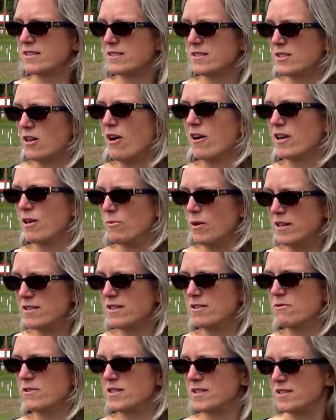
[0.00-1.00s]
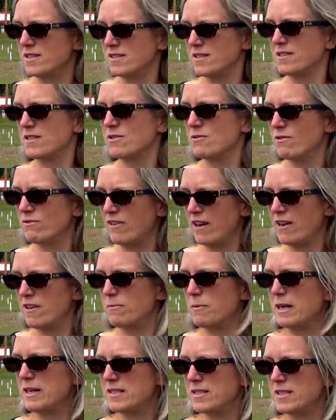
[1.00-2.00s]
documented resistance to
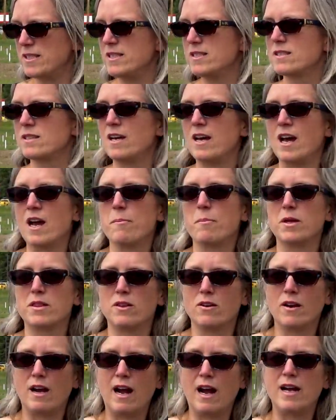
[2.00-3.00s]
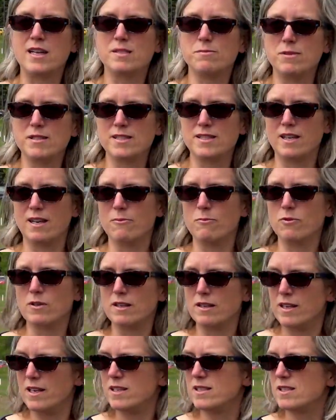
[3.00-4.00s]
aphanomyces, but there has been some
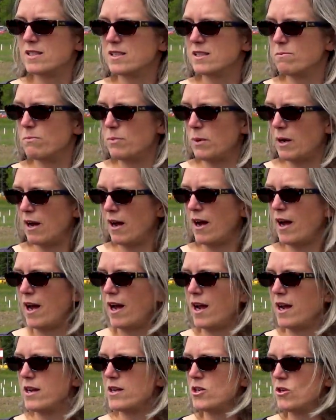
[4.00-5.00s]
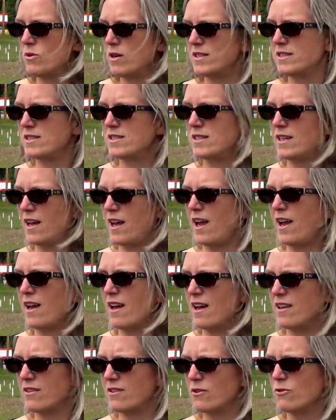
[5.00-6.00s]
released by USDA
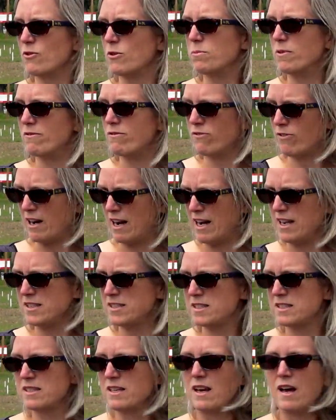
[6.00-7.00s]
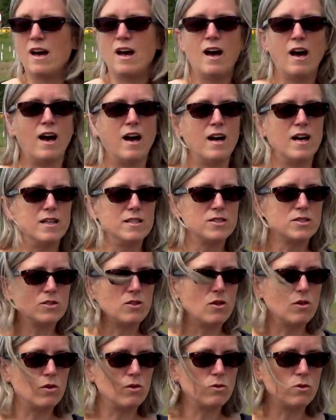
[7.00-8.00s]
and the group in France. And
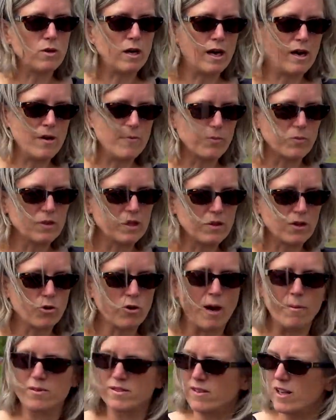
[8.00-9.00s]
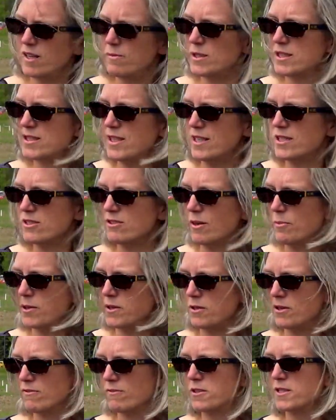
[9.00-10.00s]
so the Crop Development Center up at the
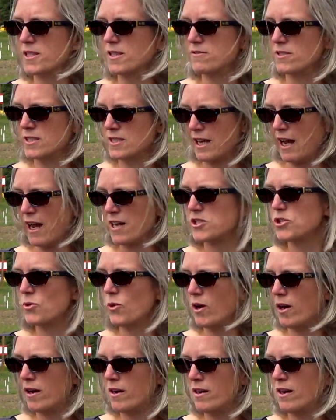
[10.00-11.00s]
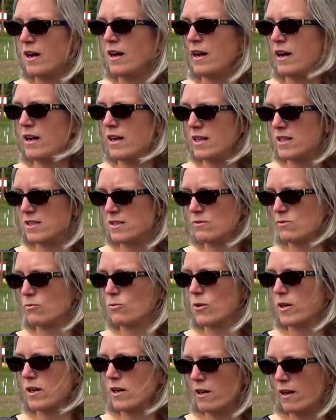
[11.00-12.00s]
University of Saskatchewan is
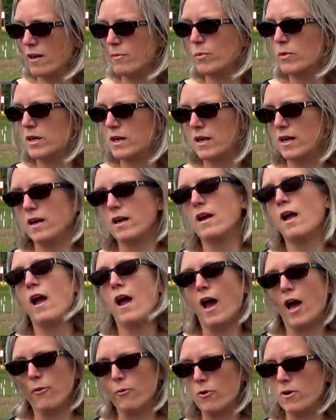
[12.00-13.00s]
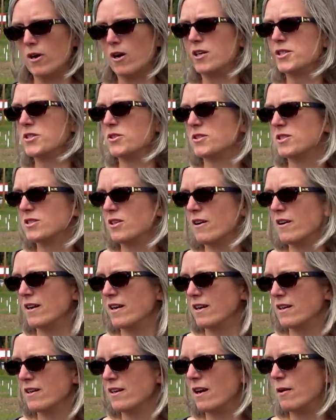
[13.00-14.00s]
working on breeding, and we're also
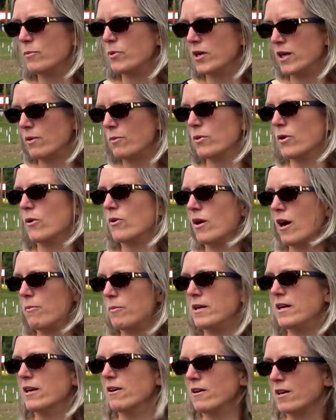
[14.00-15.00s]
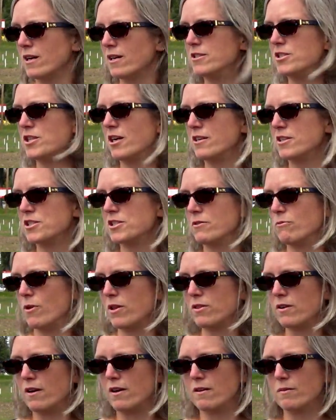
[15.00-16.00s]
starting a breeding program here in conjunction with
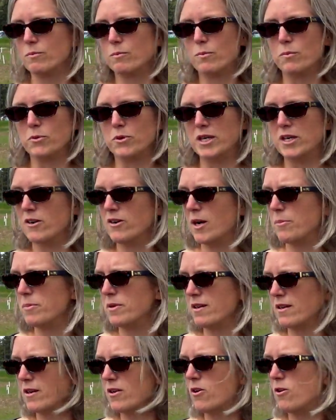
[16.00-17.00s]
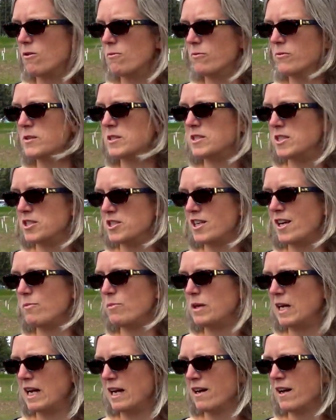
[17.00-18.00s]
our breeder up in Lacombe, with DJ
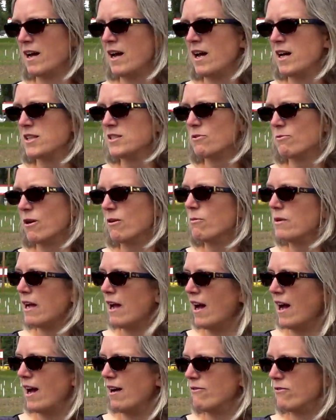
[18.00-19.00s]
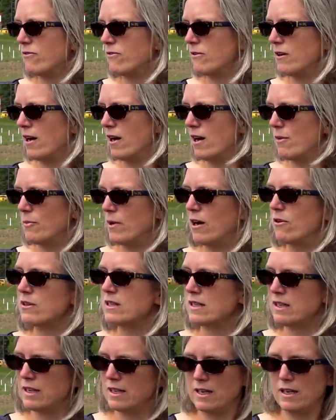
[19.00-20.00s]
Bing. So what we have out
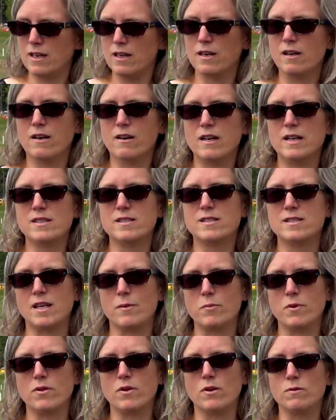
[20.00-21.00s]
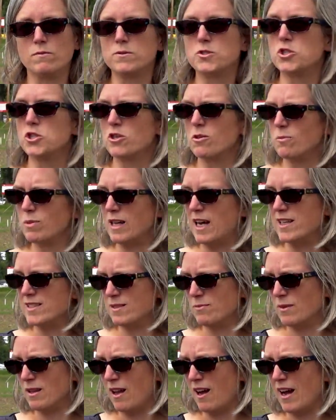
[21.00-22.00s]
here is some of those
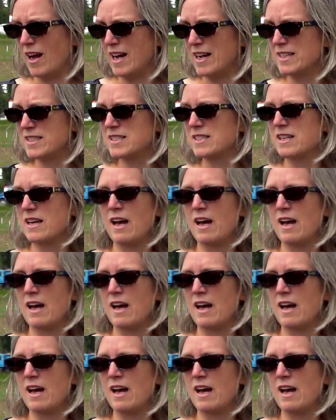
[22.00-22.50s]
germplasm lines.